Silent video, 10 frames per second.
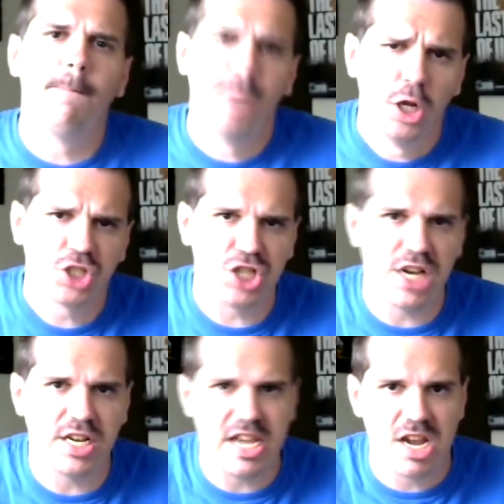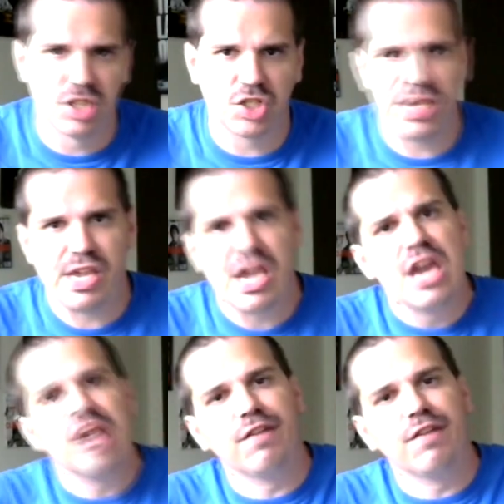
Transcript: bullshit DLC in